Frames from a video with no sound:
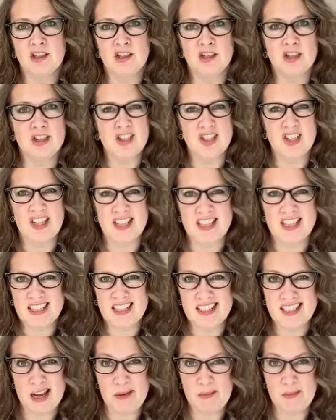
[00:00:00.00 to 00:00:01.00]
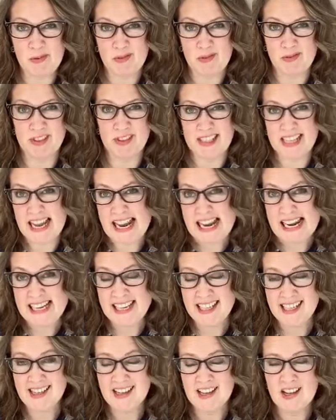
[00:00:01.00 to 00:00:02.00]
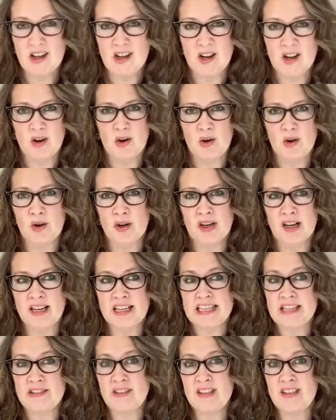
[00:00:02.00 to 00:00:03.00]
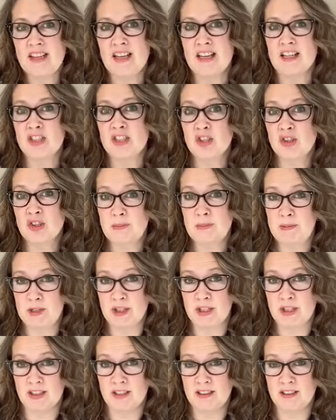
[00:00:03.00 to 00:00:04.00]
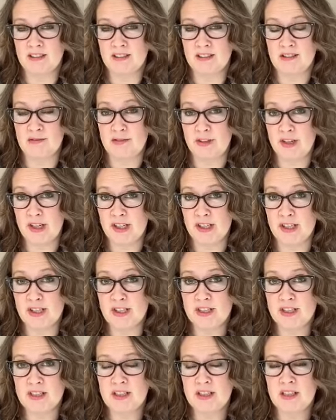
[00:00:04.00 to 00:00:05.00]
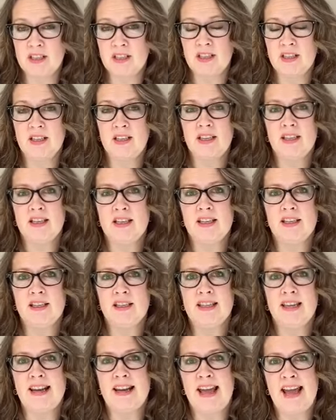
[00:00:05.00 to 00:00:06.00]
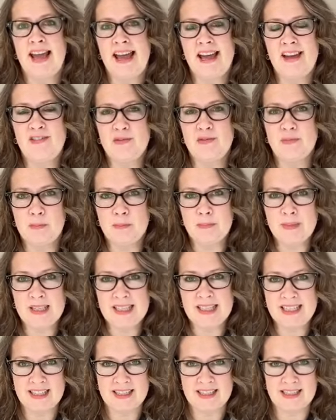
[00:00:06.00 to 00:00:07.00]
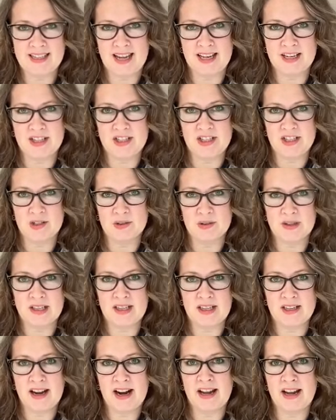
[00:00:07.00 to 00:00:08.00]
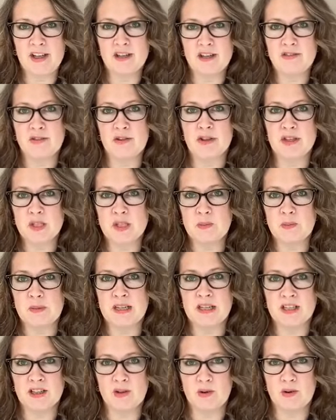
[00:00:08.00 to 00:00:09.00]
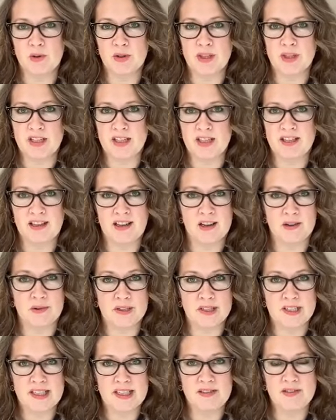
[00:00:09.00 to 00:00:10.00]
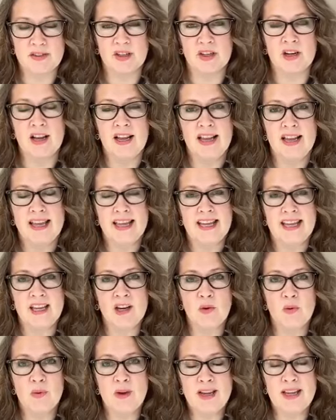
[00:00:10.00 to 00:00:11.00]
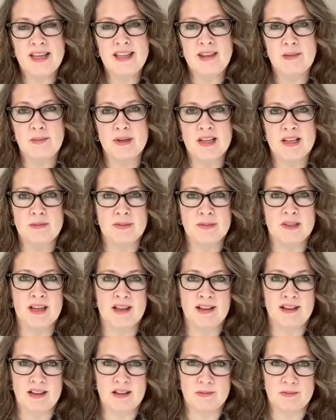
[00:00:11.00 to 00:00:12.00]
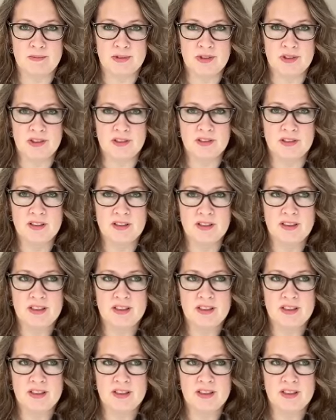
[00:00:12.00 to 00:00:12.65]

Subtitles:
Christianese type of saying, or even a scripture, a verse, can have meaning attached to it, either for the speaker or the receiver, in a way that becomes unhelpful,